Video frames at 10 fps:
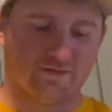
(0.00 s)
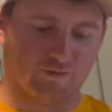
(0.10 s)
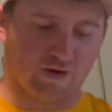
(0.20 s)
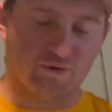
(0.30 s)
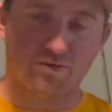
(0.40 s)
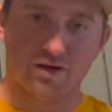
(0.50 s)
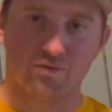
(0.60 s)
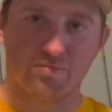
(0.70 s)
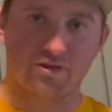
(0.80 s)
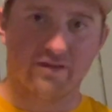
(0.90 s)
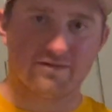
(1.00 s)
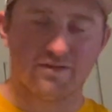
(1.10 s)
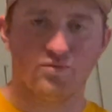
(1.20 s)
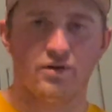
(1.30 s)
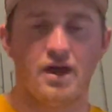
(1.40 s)
so I do need to replace
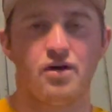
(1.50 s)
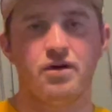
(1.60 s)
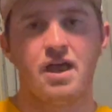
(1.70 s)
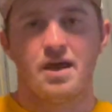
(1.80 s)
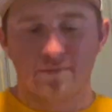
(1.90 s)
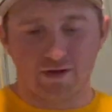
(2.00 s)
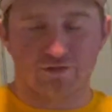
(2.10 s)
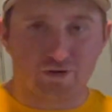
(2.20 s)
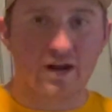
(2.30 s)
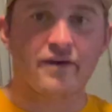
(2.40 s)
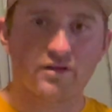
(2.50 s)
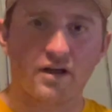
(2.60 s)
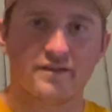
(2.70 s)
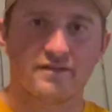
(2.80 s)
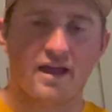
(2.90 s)
this one out because you're going to have a
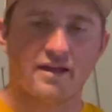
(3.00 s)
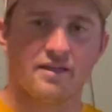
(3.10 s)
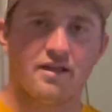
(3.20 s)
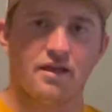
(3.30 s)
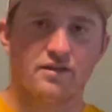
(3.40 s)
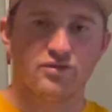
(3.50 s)
lot of slack in that line,